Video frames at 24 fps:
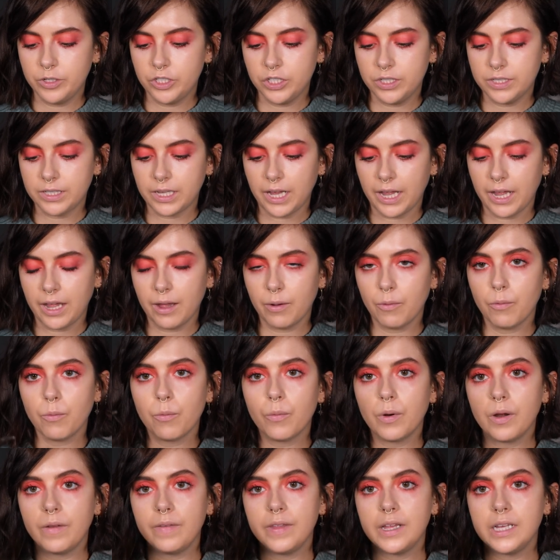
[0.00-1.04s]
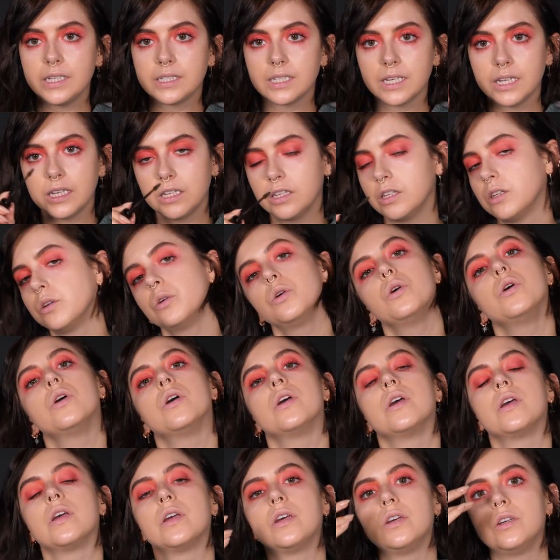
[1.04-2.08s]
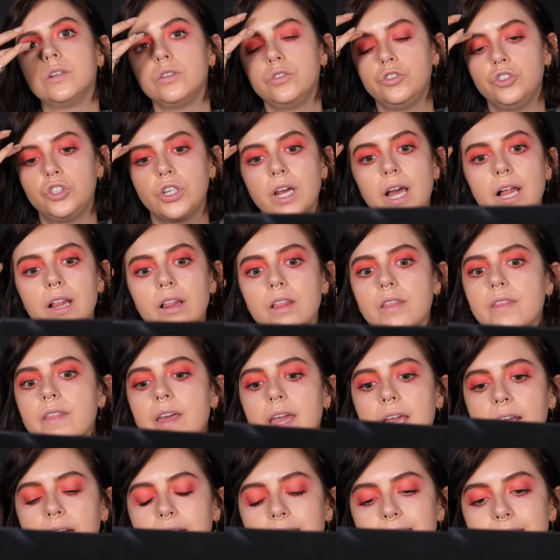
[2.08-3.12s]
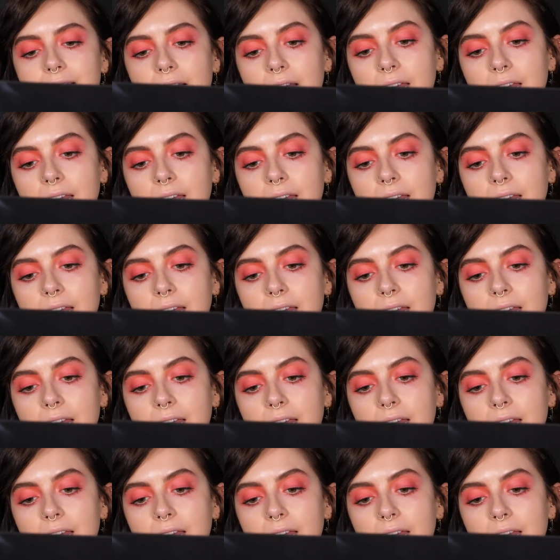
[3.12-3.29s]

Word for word: which is like one of these little gel things.